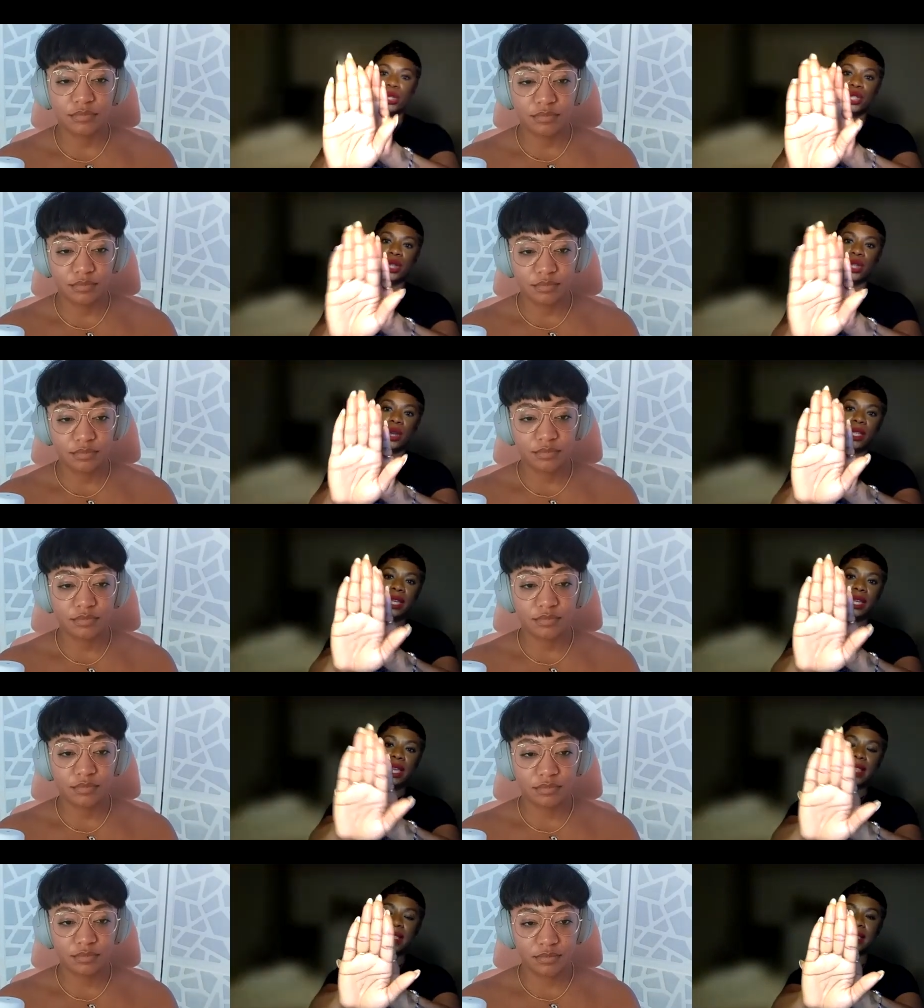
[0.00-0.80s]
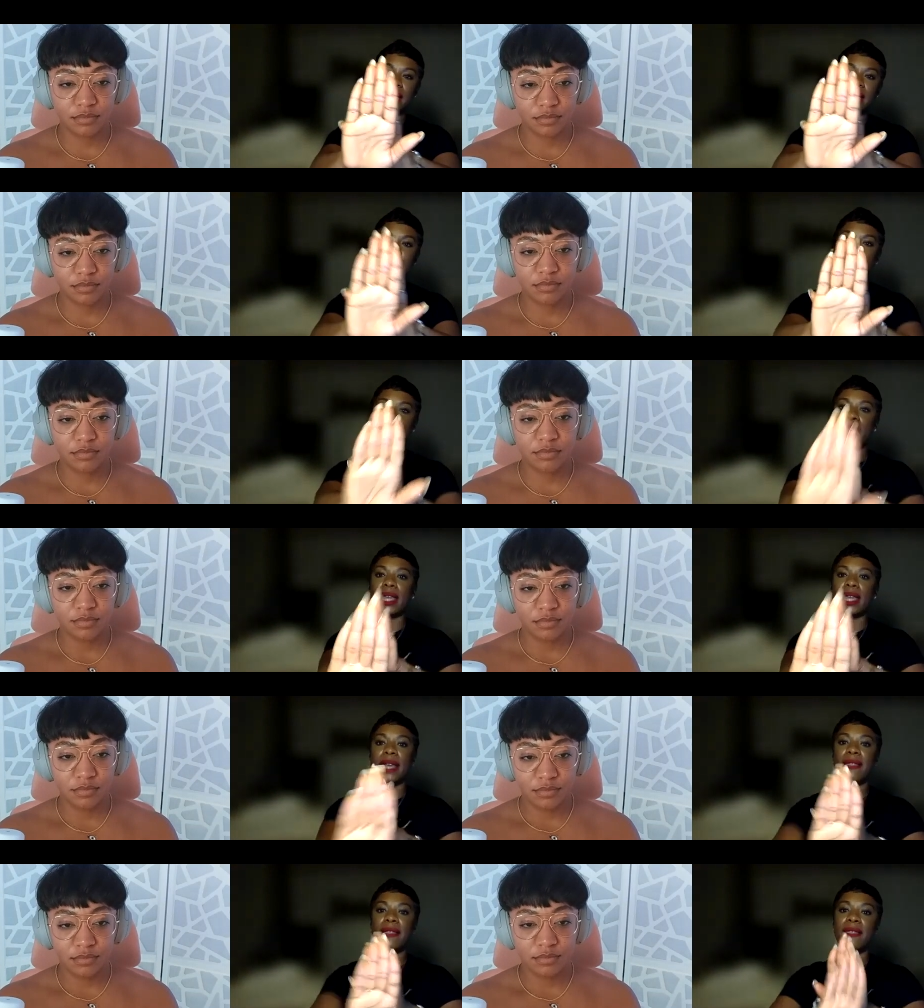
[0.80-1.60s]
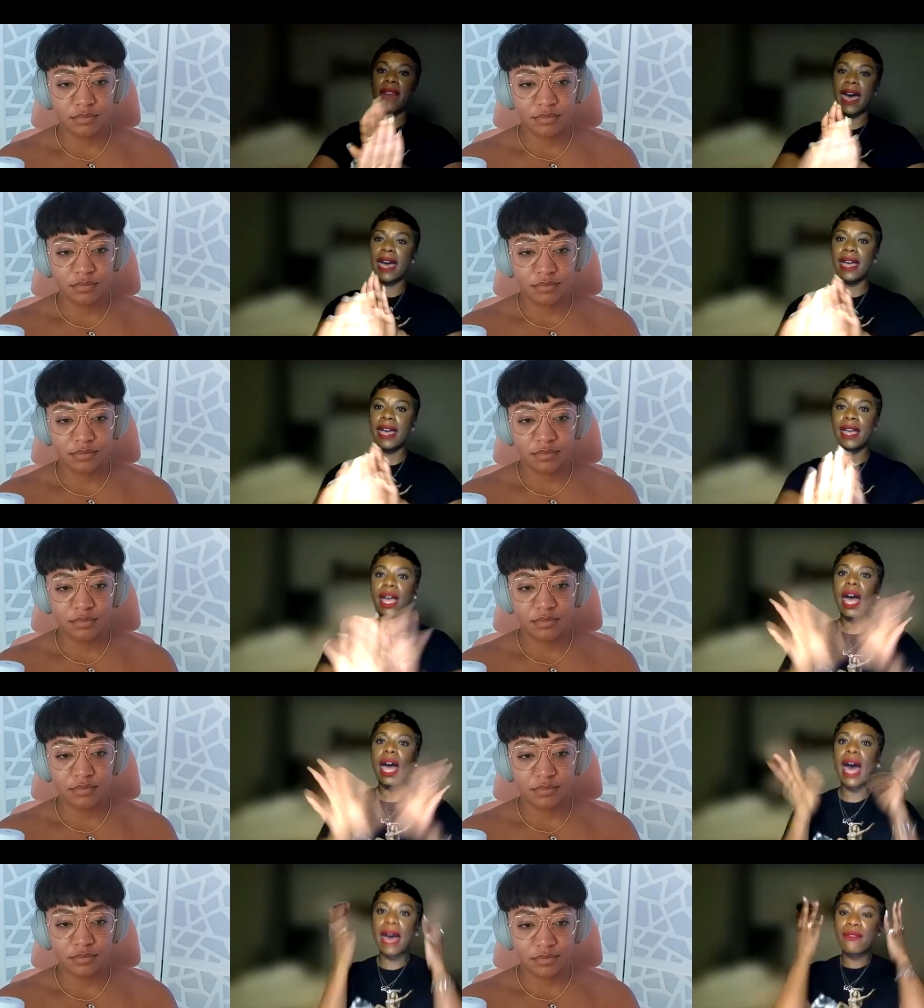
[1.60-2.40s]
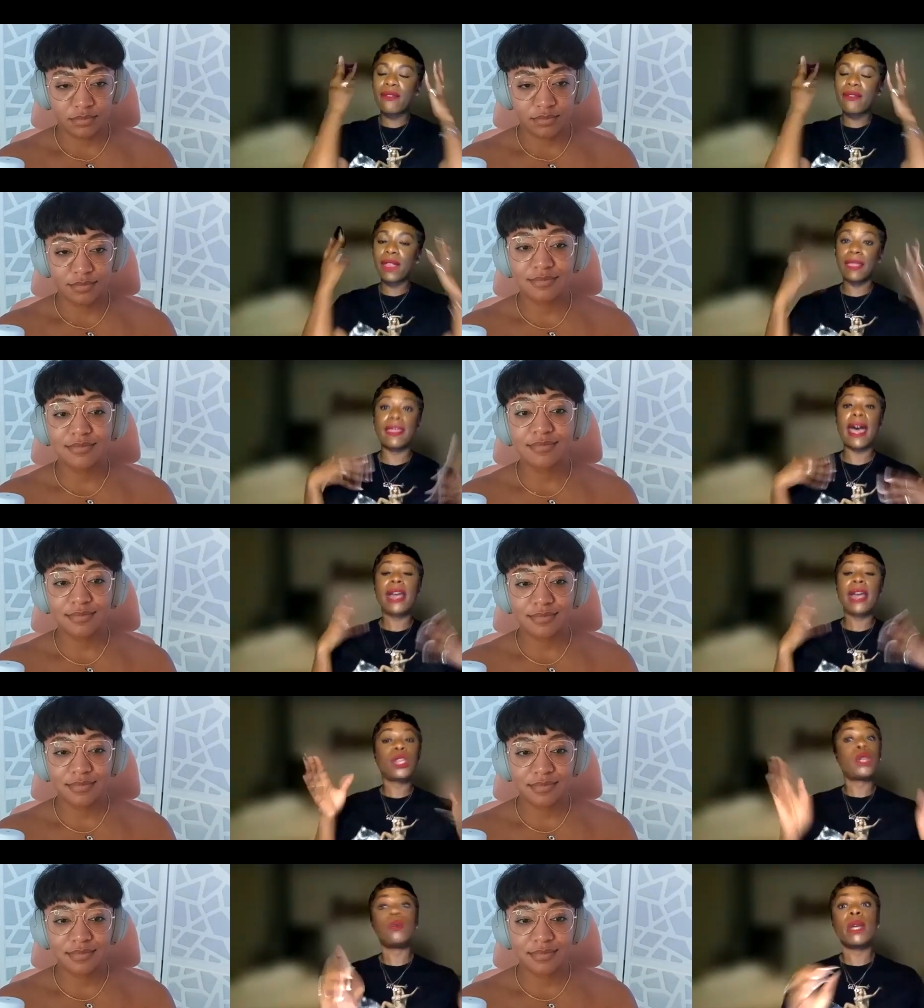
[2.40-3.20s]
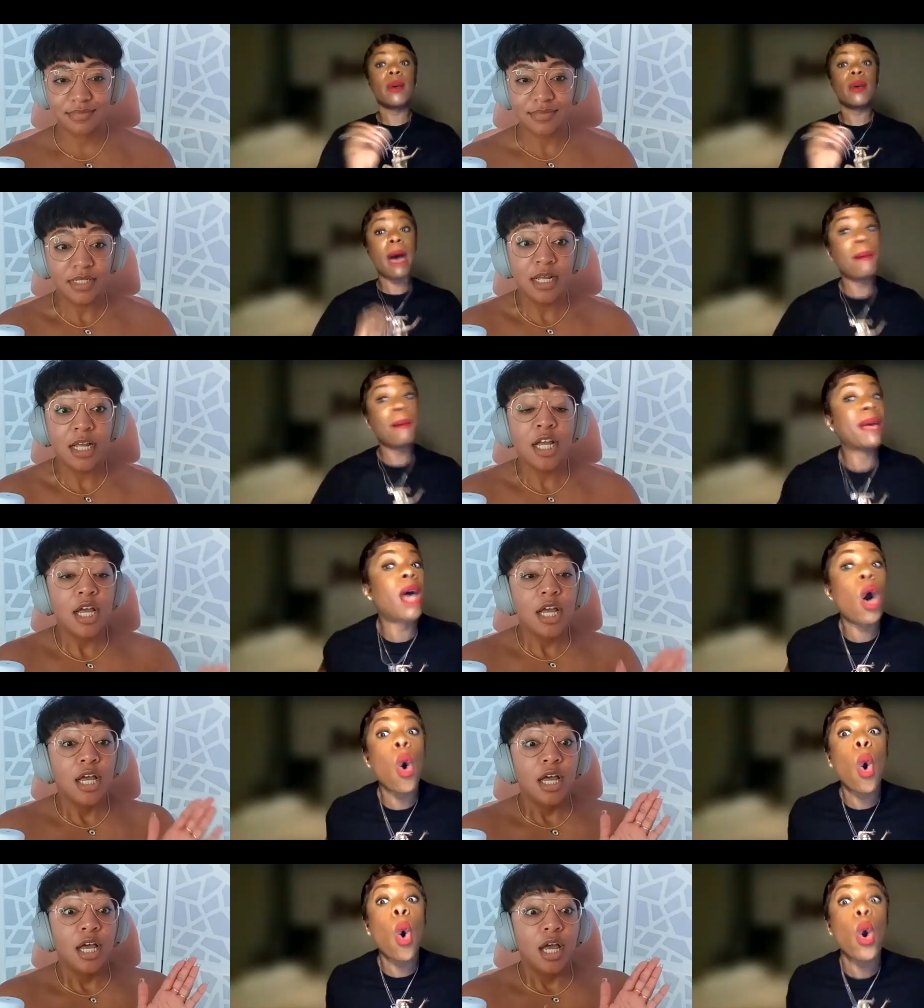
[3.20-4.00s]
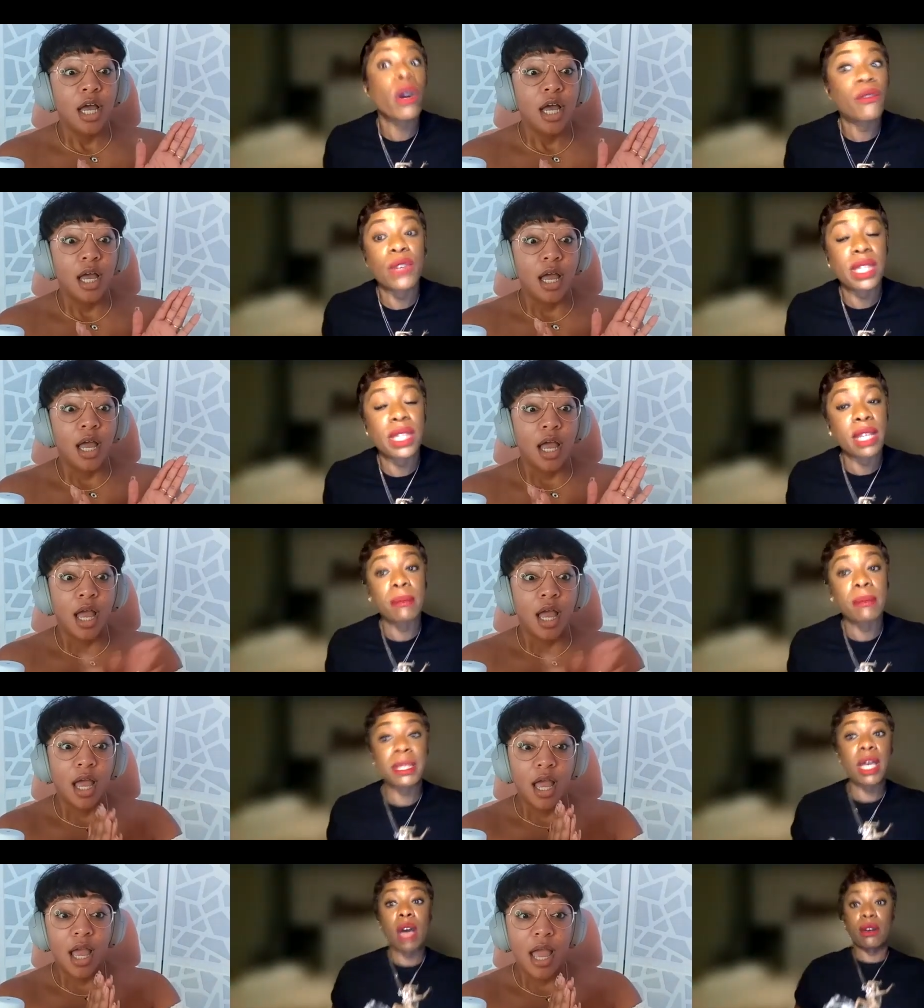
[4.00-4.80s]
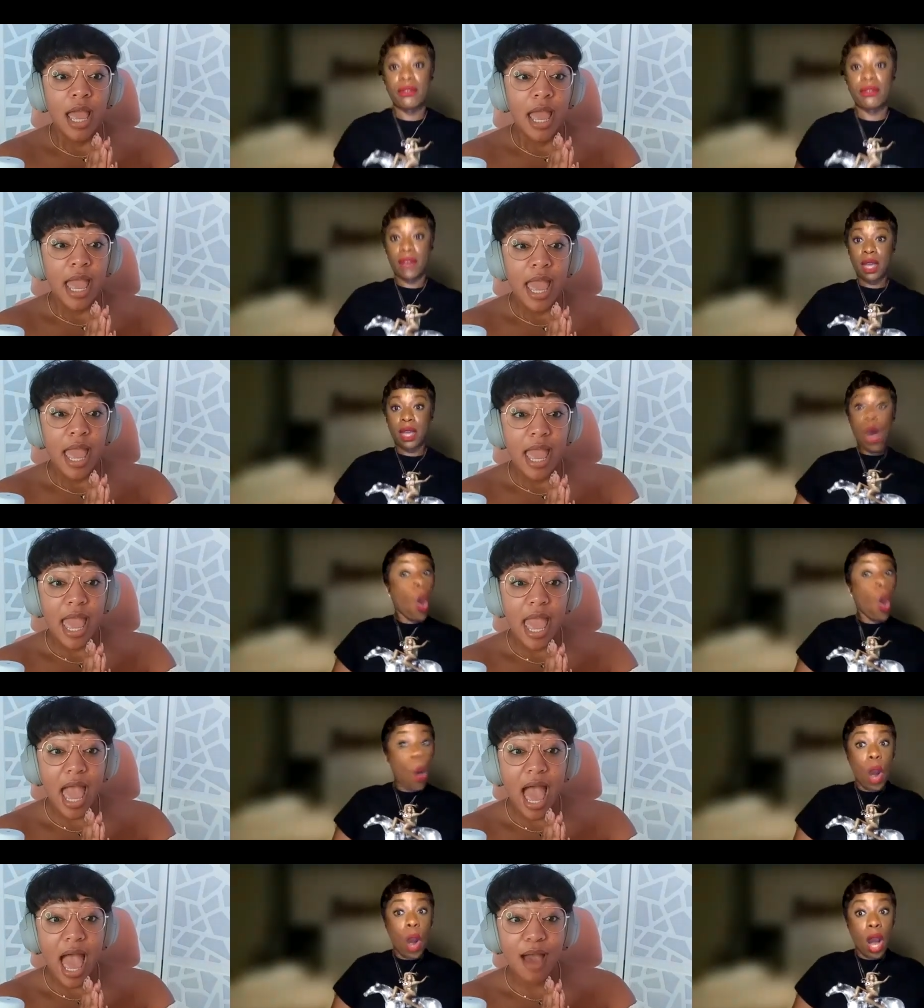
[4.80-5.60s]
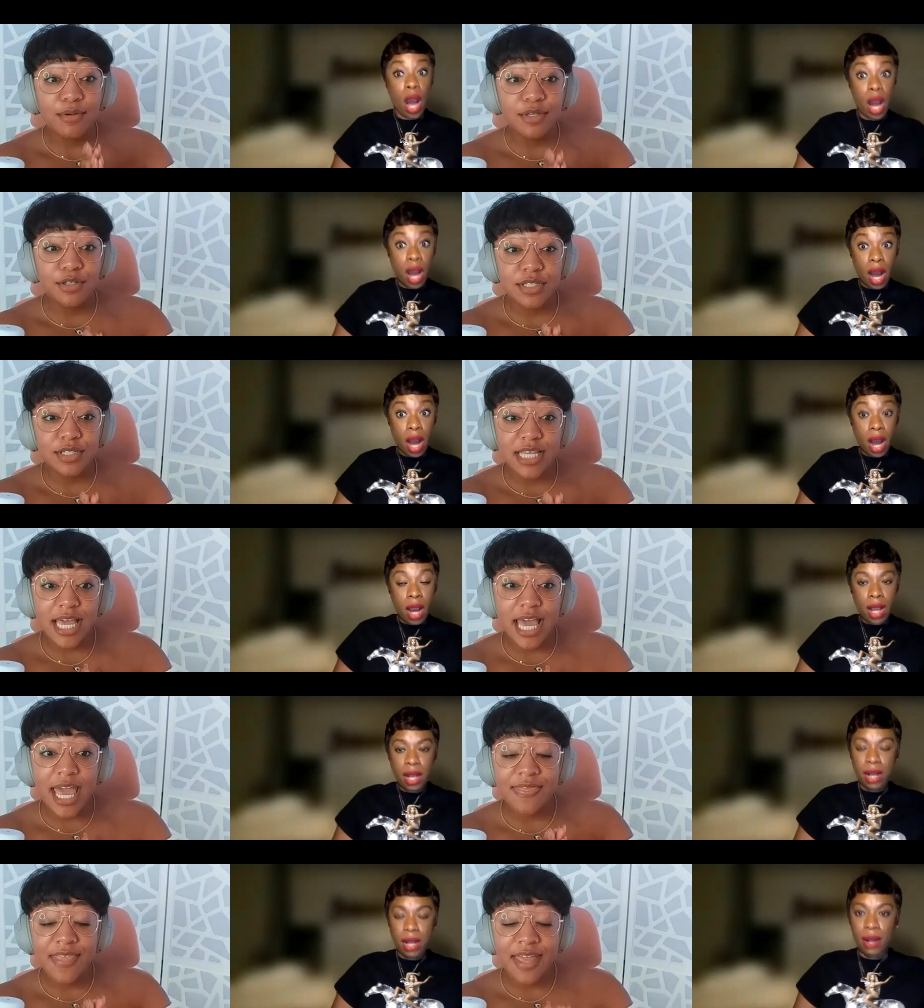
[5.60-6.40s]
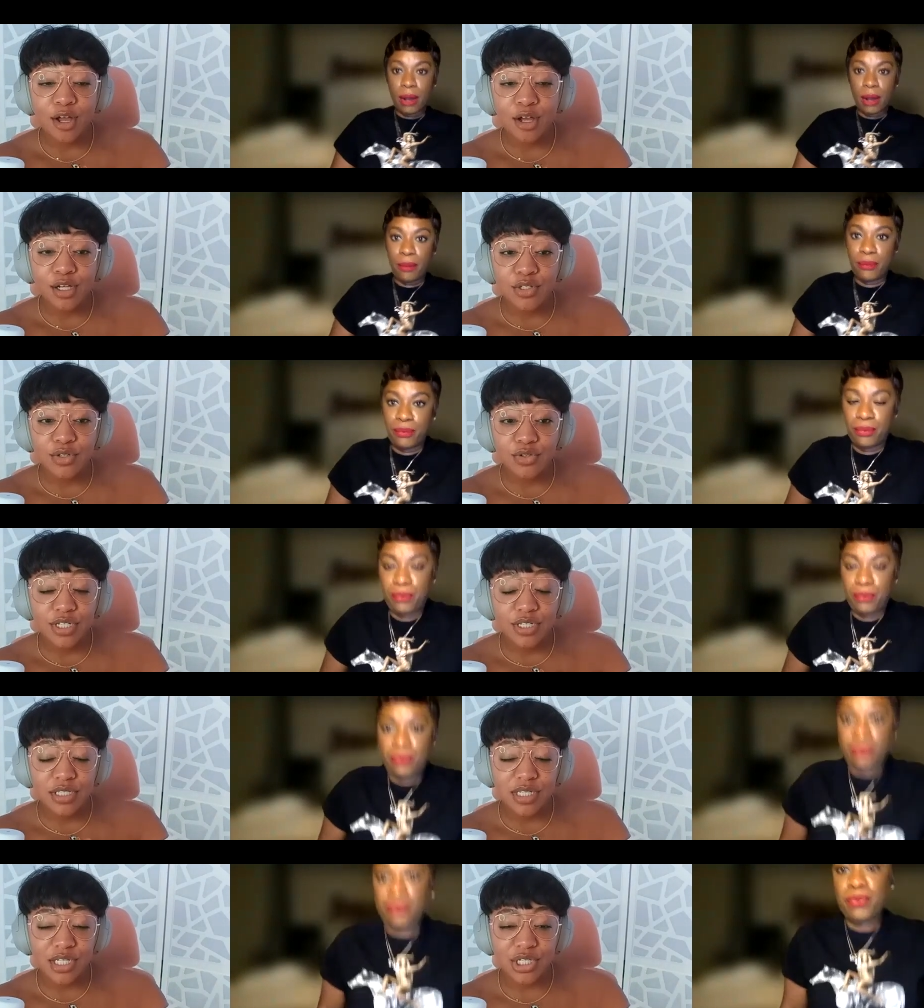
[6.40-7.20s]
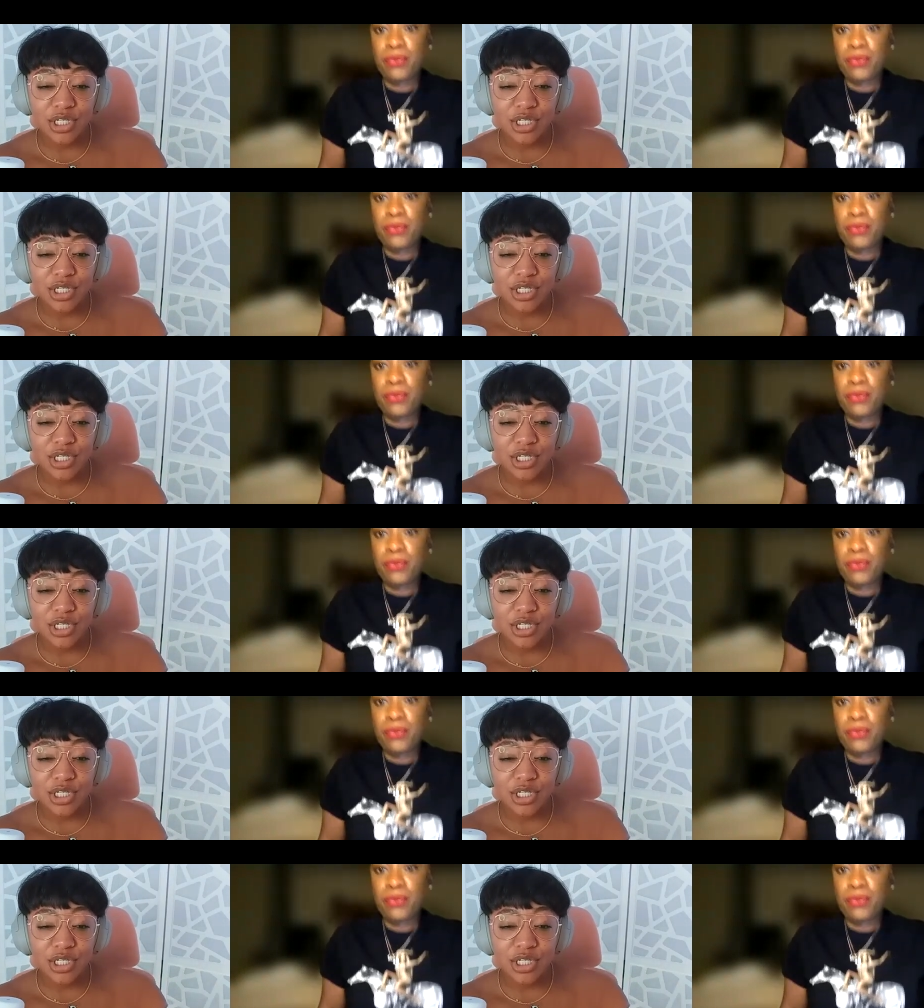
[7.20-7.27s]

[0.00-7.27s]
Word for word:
Speaker 1: Charlotte in the same way, like that. I that you know I'm a whore for cinematography.
Speaker 2: Whore. I was gonna say, and they also did such a